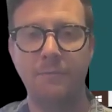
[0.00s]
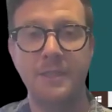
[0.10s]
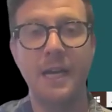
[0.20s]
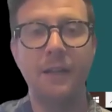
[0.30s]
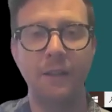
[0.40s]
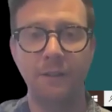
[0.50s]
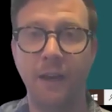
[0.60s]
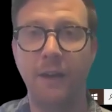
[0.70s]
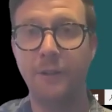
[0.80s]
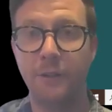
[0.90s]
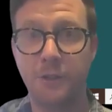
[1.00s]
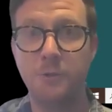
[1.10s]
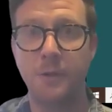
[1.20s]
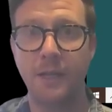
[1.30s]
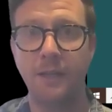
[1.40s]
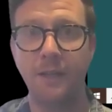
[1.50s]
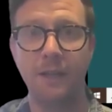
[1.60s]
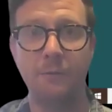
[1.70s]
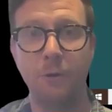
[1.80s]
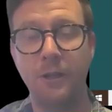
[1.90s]
tell us how you're doing
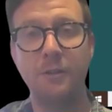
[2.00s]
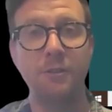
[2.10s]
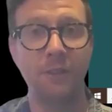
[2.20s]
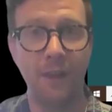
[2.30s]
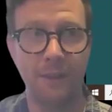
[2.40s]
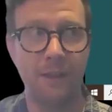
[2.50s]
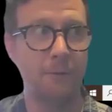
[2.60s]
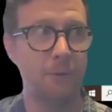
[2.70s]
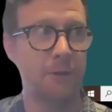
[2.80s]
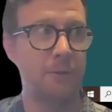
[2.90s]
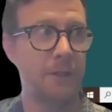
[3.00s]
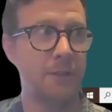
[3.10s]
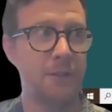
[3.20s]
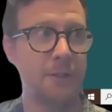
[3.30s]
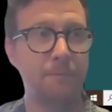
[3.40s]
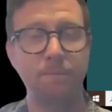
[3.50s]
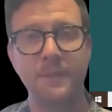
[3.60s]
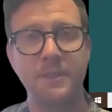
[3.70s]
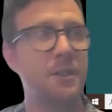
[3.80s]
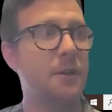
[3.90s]
in what you said that you were going to do.
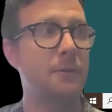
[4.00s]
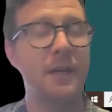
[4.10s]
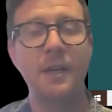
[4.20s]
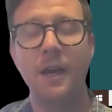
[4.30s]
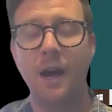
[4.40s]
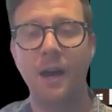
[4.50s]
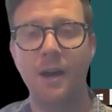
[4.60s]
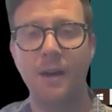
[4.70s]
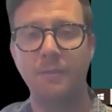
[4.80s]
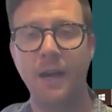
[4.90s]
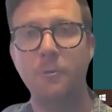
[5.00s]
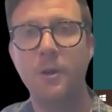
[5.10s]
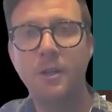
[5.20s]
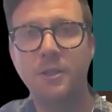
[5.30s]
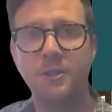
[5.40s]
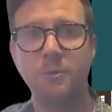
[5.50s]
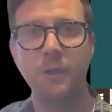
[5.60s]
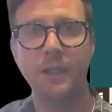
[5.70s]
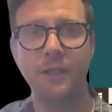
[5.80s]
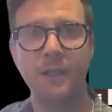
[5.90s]
So I want to just
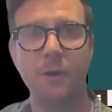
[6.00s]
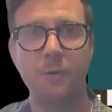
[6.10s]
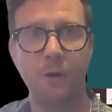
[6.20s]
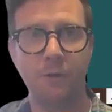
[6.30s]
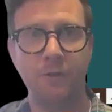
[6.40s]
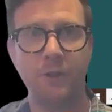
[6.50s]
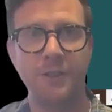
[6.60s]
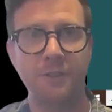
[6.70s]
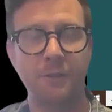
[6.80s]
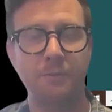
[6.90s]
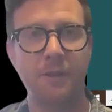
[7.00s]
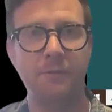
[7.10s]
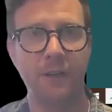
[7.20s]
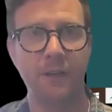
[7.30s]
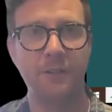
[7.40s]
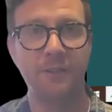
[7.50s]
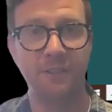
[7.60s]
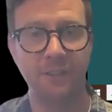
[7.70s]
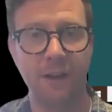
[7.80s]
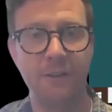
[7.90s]
quickly go over some Tavera
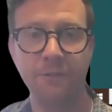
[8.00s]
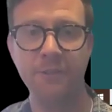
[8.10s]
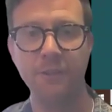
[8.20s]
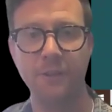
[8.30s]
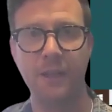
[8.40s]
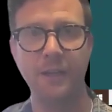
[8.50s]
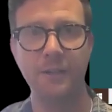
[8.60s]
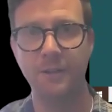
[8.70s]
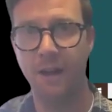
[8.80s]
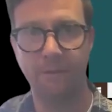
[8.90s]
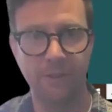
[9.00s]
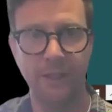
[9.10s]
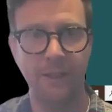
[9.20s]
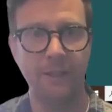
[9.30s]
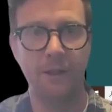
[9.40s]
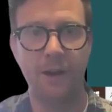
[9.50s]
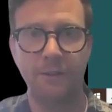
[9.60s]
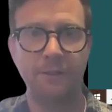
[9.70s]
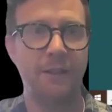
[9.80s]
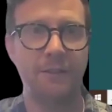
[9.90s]
stuff so that you're not feeling
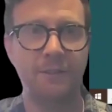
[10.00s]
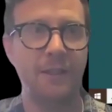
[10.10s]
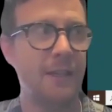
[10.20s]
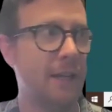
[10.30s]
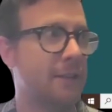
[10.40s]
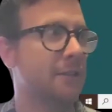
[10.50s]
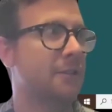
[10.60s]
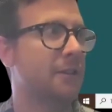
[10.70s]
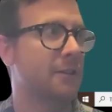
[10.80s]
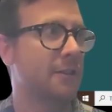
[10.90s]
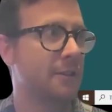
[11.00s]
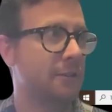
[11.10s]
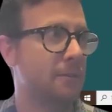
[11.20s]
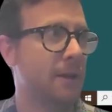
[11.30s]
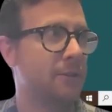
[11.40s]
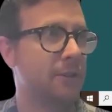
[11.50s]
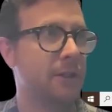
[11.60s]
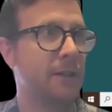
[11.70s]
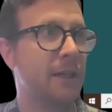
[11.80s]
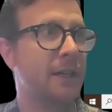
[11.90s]
lost at sea at the start of the
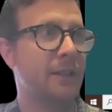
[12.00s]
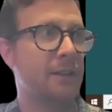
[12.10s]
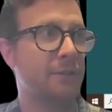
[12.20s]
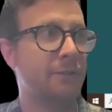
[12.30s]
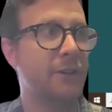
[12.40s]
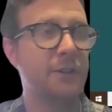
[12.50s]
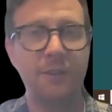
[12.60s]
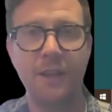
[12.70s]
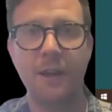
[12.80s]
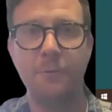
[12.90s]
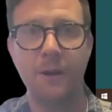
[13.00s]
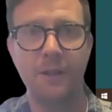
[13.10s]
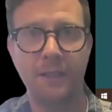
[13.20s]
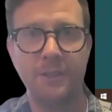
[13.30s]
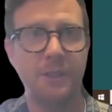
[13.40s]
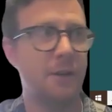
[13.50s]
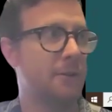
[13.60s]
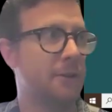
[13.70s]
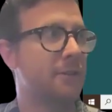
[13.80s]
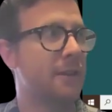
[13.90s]
semester. The first thing I want to let you know
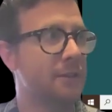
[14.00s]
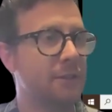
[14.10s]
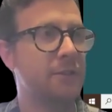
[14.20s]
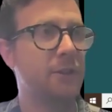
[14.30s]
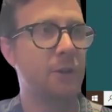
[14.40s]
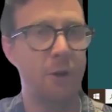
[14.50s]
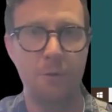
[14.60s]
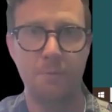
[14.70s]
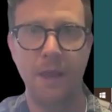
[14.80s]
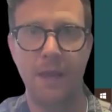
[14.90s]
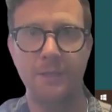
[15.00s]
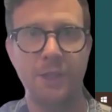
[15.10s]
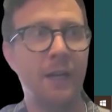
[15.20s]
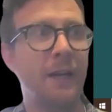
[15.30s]
is this is your homepage.